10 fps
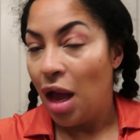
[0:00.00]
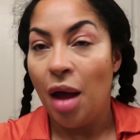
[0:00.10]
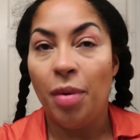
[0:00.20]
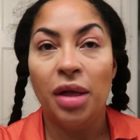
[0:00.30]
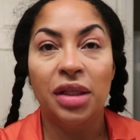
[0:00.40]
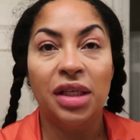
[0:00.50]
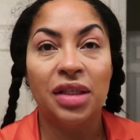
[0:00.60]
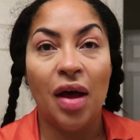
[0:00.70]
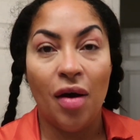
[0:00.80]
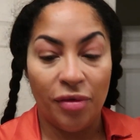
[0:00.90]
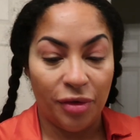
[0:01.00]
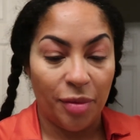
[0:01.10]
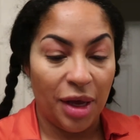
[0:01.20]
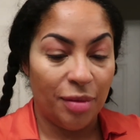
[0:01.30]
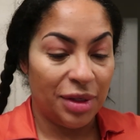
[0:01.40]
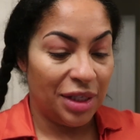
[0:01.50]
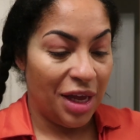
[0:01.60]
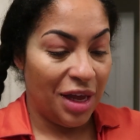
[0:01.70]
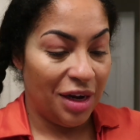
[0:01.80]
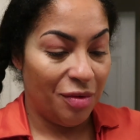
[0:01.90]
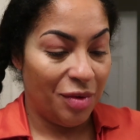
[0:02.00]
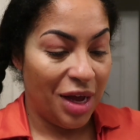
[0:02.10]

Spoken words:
I bought these off from Amazon.